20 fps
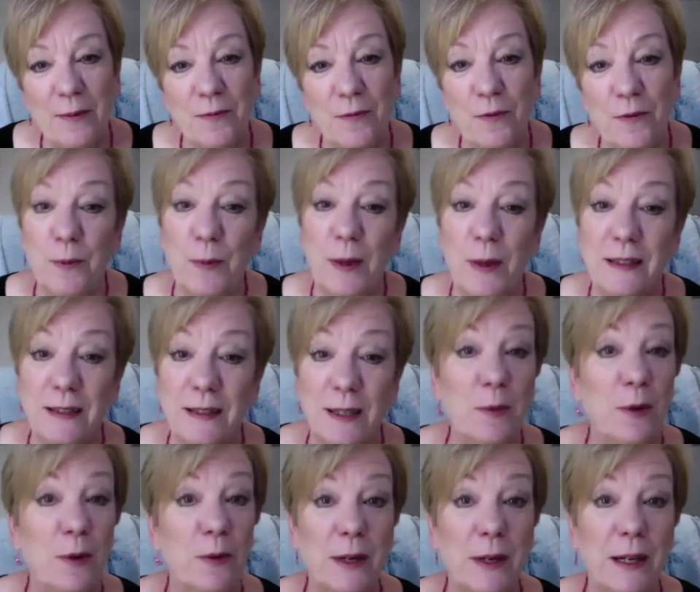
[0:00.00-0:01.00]
for my
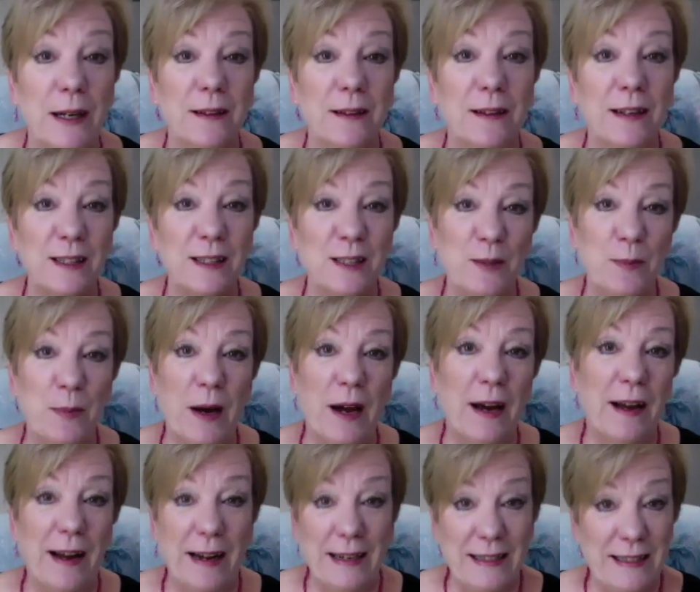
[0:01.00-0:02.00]
summer reading list,
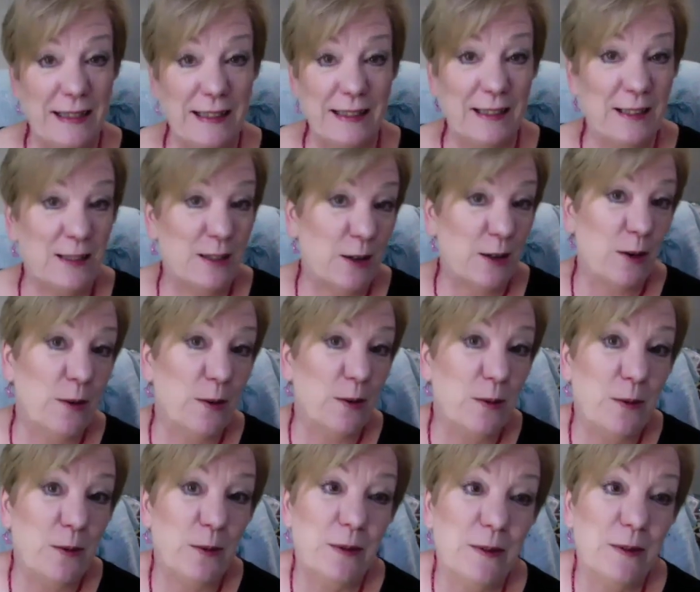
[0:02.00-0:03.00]
but I didn't.
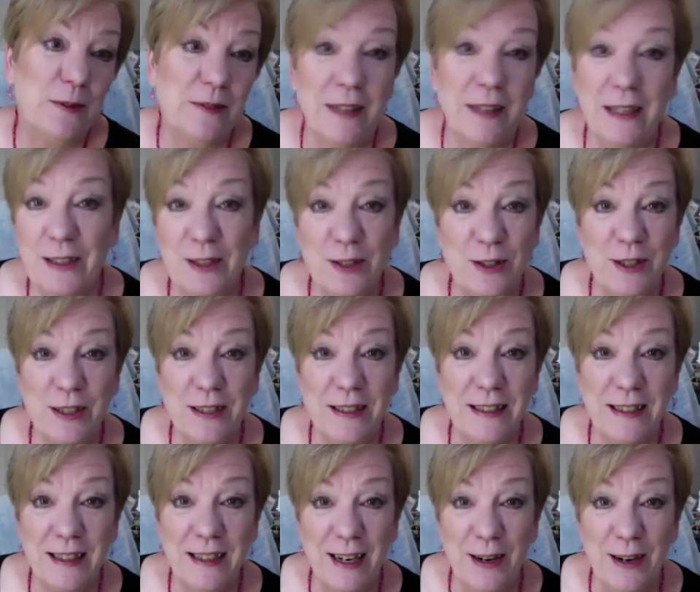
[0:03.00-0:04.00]
So let's
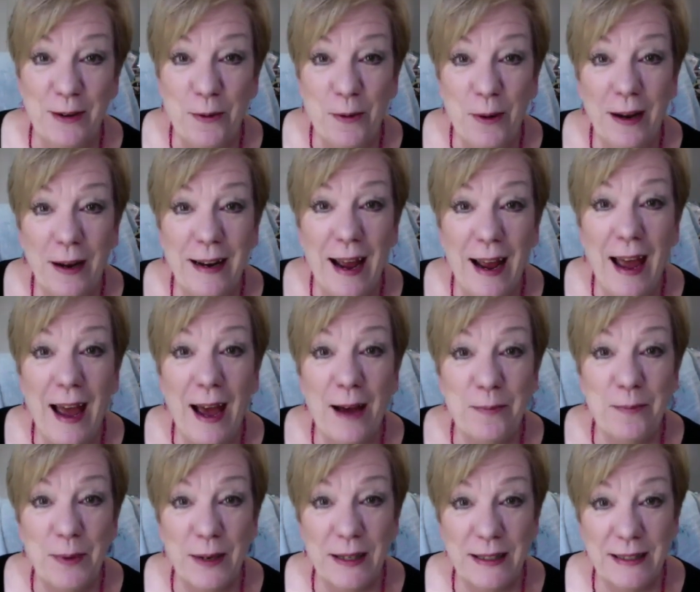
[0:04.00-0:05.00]
just see what
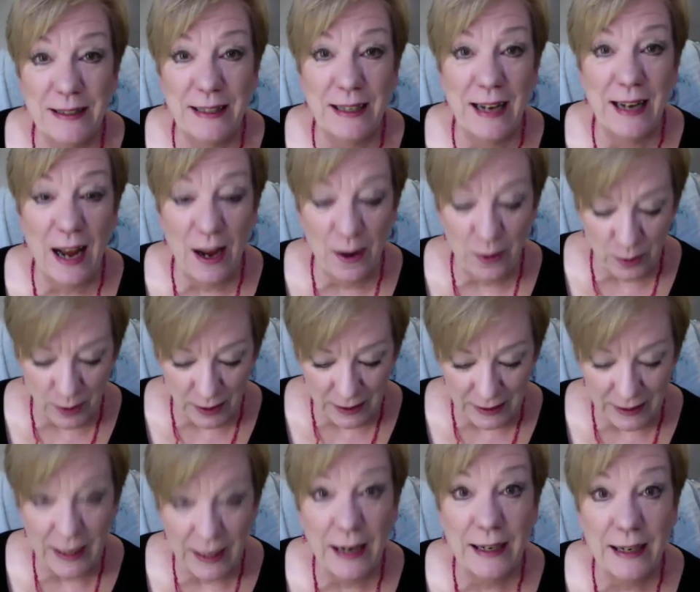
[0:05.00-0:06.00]
happens and how
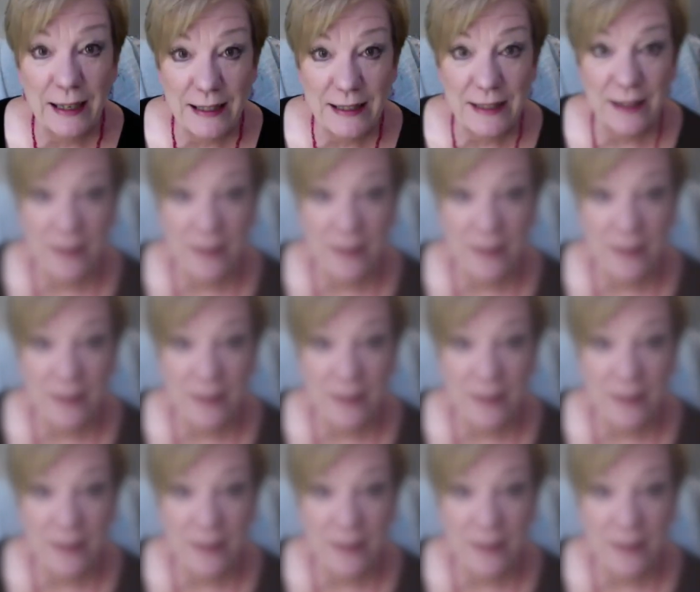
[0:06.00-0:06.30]
quickly I get to